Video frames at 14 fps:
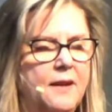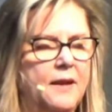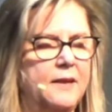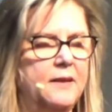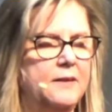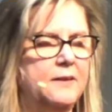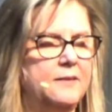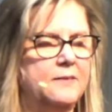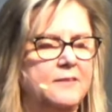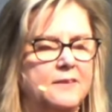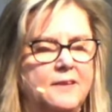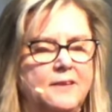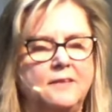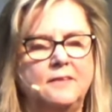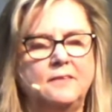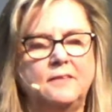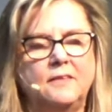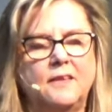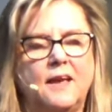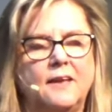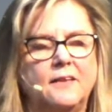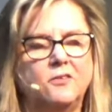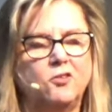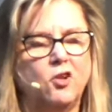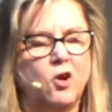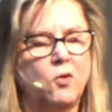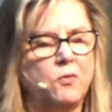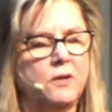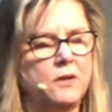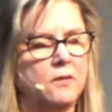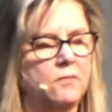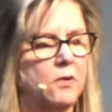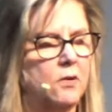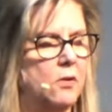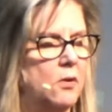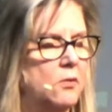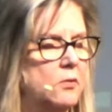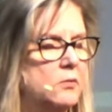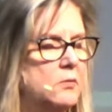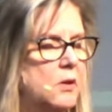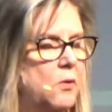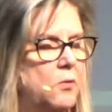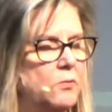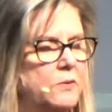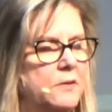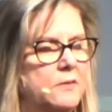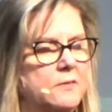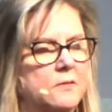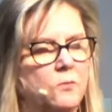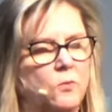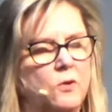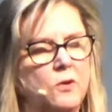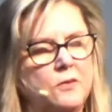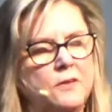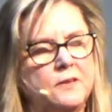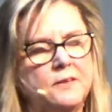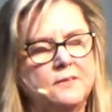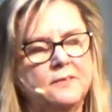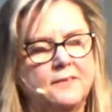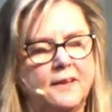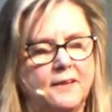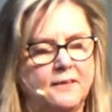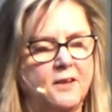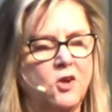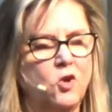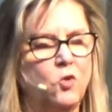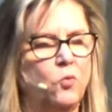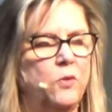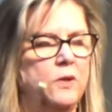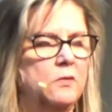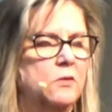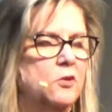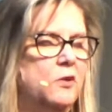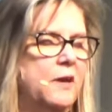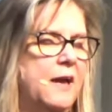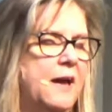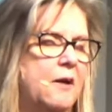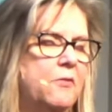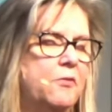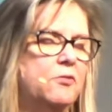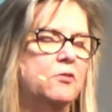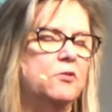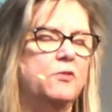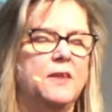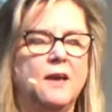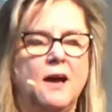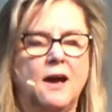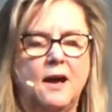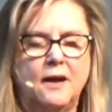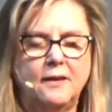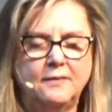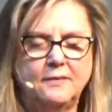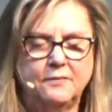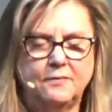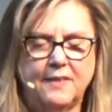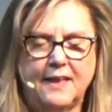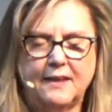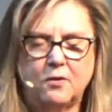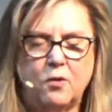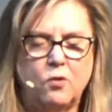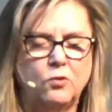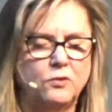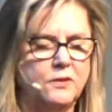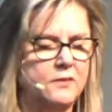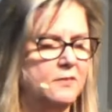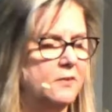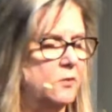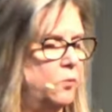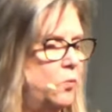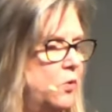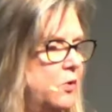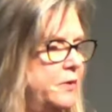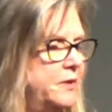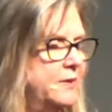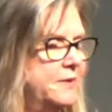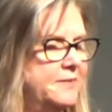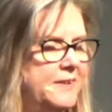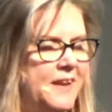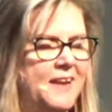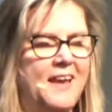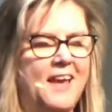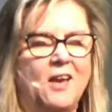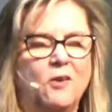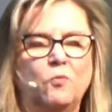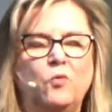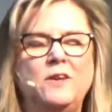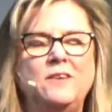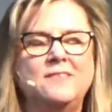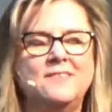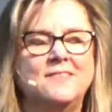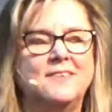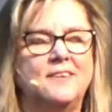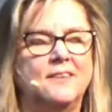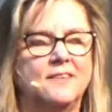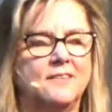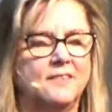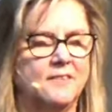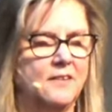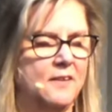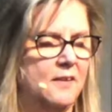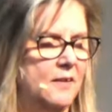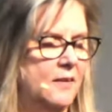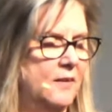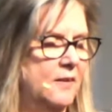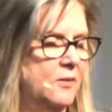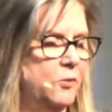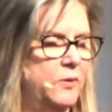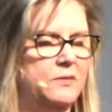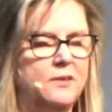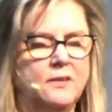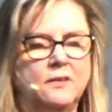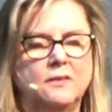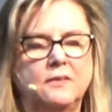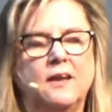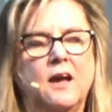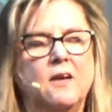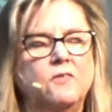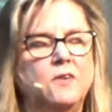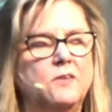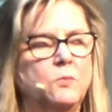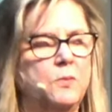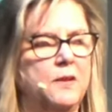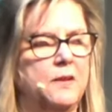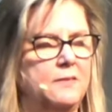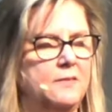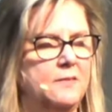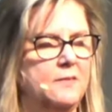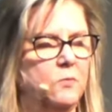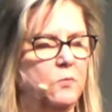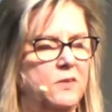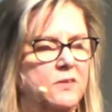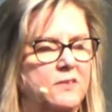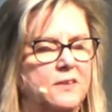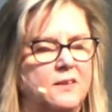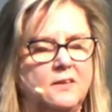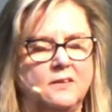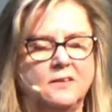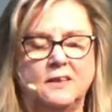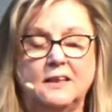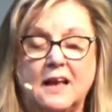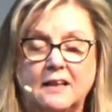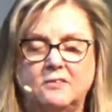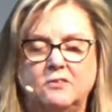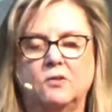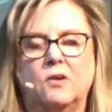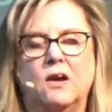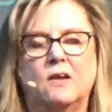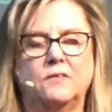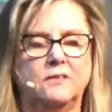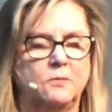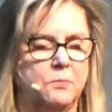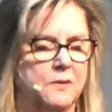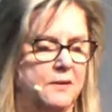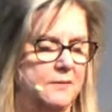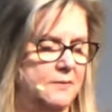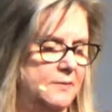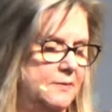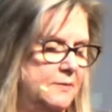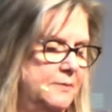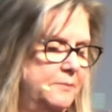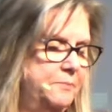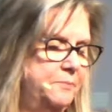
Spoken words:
And it is in that knowing of our own wholeness and worthiness that we look out through the eyes of that wholeness and worthiness, and we see it. We see it in the obvious places, and we see it in the not-so-obvious places.